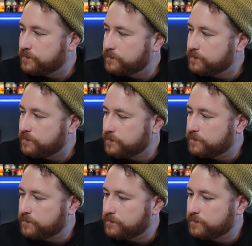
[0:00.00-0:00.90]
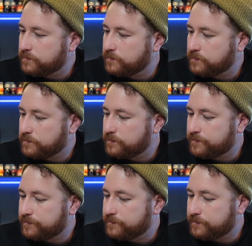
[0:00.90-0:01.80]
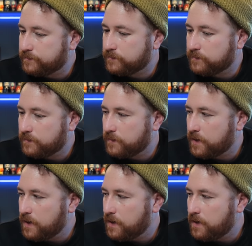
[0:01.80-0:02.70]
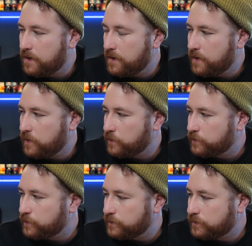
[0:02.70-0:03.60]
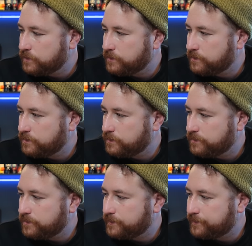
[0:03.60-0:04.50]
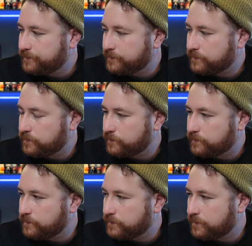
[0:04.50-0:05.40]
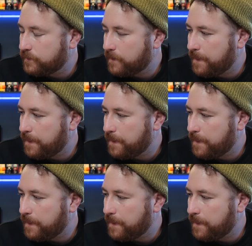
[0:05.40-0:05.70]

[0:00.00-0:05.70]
(silent)